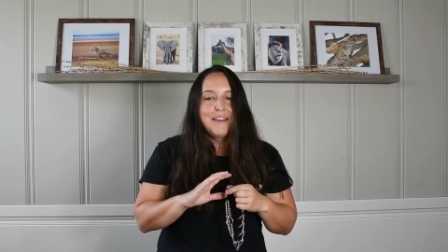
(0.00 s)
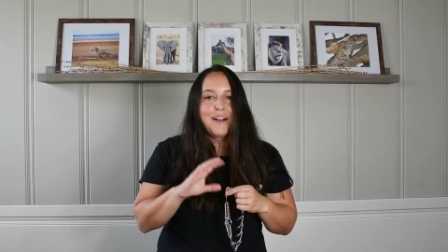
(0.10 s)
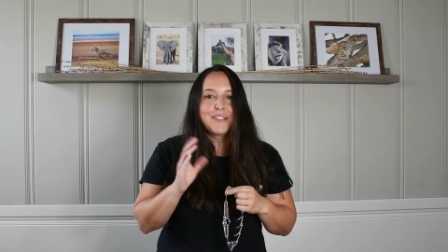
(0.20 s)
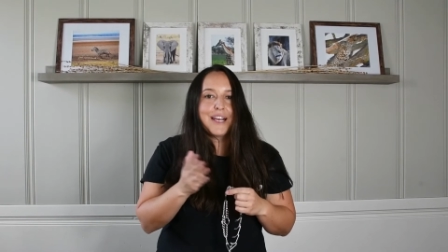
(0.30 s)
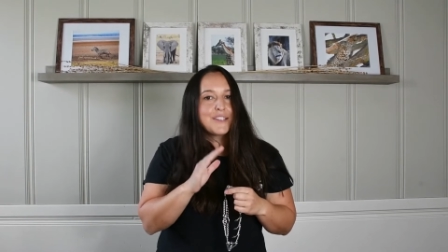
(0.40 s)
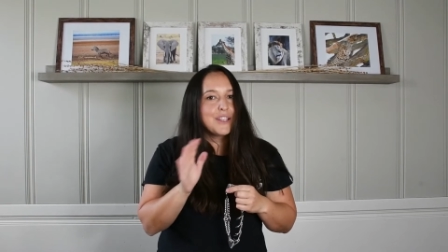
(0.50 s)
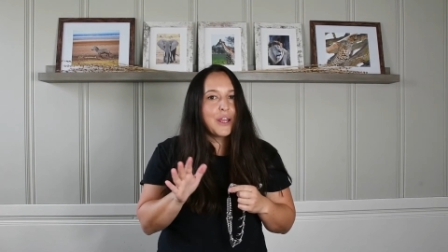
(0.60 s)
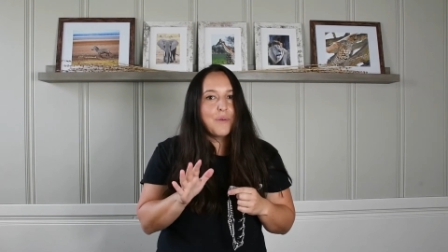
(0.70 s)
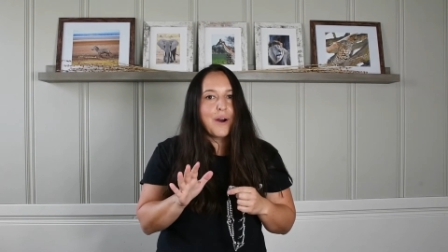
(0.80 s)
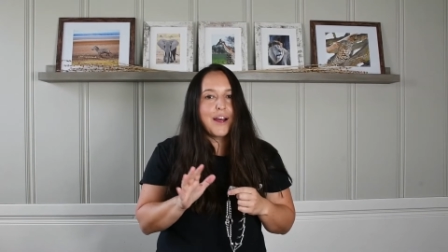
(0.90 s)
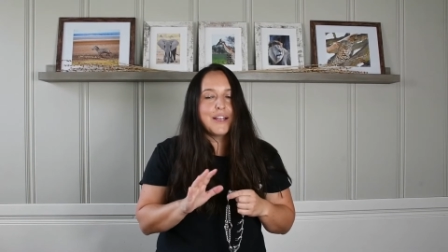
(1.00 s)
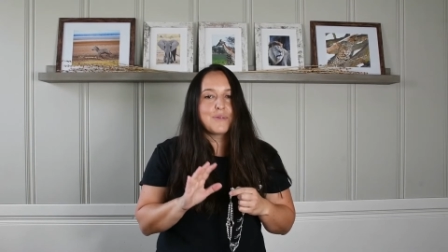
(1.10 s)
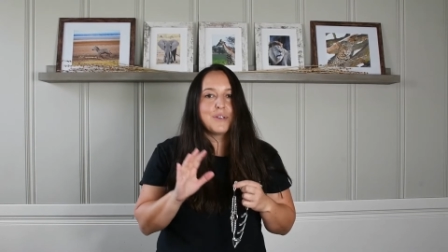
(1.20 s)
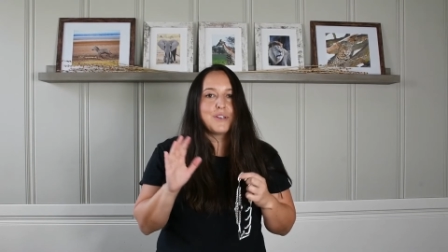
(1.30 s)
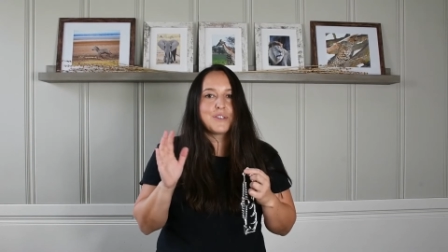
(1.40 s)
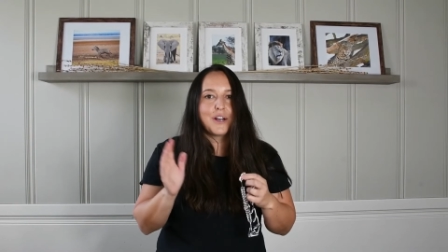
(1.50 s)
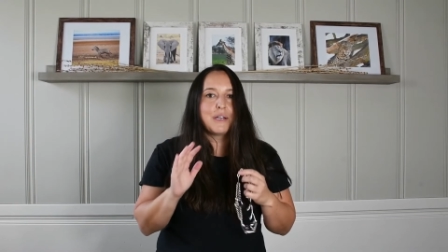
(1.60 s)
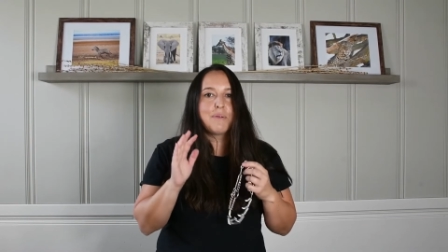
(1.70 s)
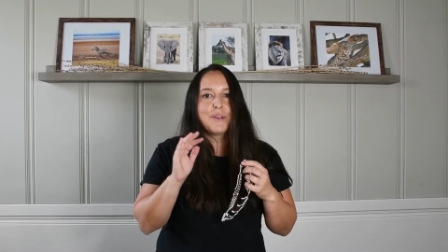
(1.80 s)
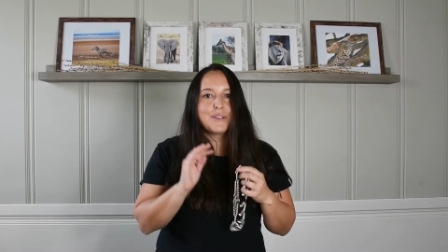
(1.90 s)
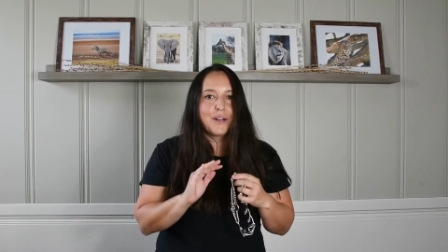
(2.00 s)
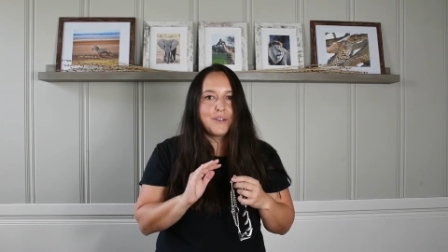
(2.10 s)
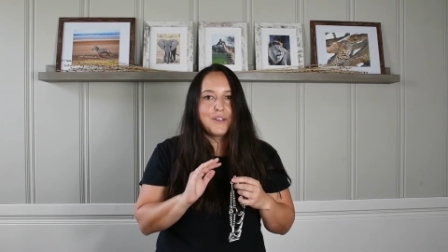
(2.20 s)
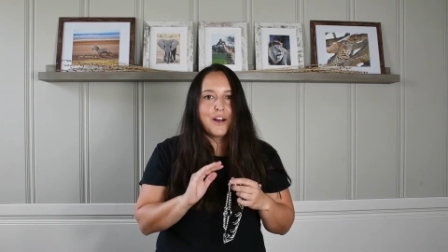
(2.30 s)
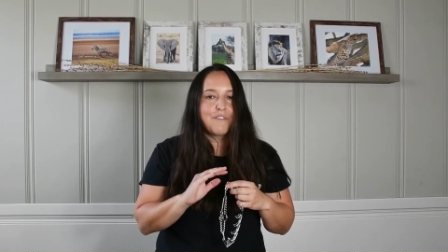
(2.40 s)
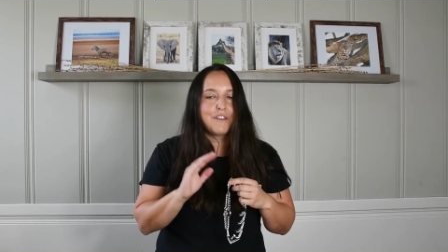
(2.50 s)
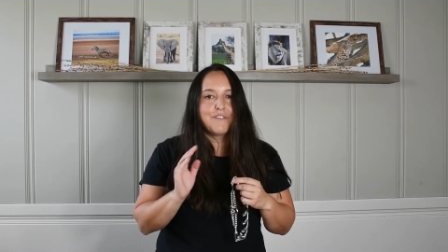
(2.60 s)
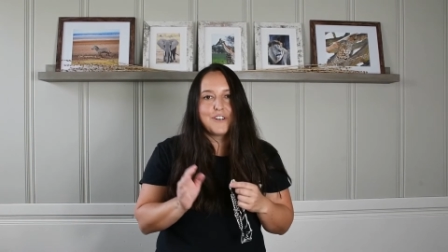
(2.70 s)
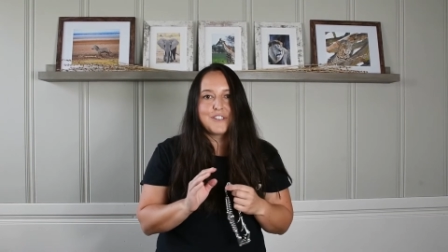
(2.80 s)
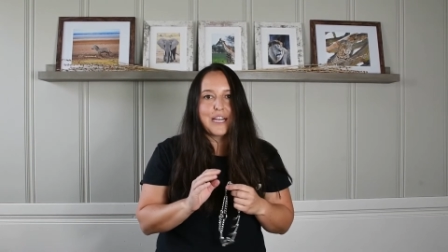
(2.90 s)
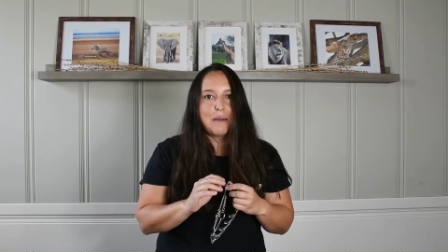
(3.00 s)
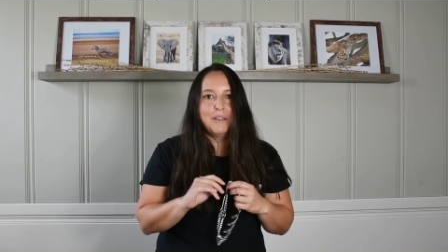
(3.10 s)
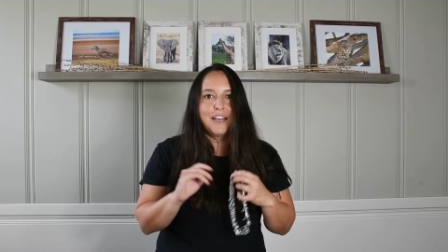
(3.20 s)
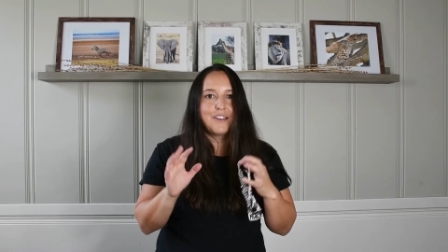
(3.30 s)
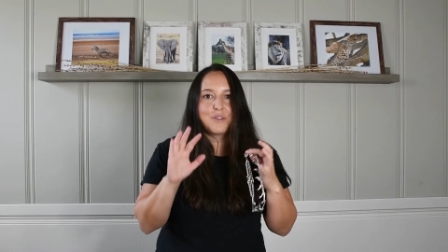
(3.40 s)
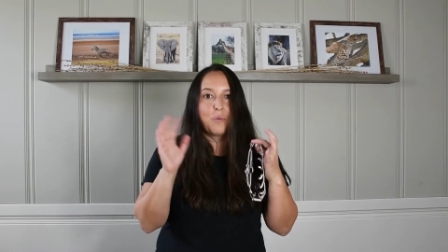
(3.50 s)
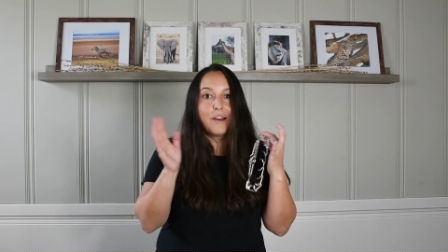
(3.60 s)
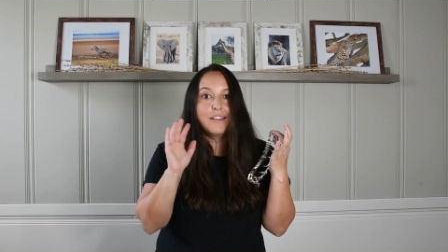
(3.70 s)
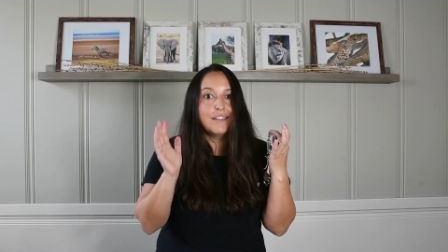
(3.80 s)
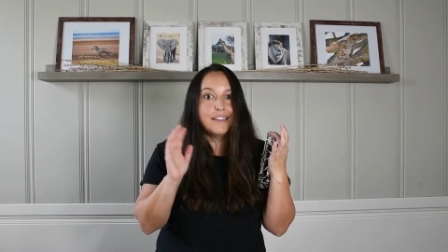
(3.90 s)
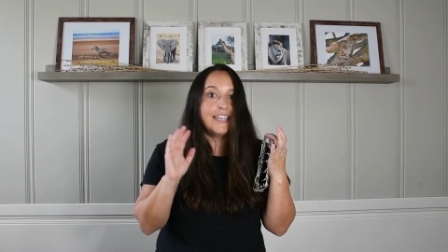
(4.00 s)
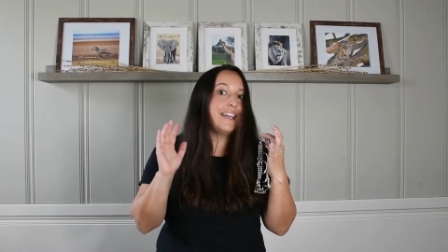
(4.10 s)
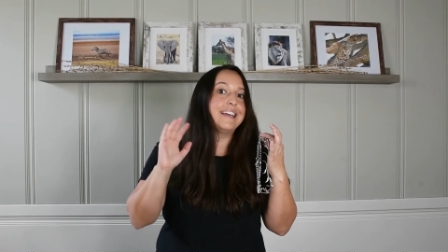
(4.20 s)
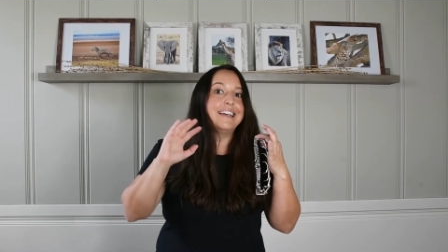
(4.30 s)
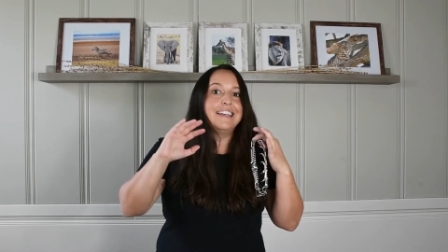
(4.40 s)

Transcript: Because last thing you want is when you're starting to put this on your dog for the first time, you got this wiggly,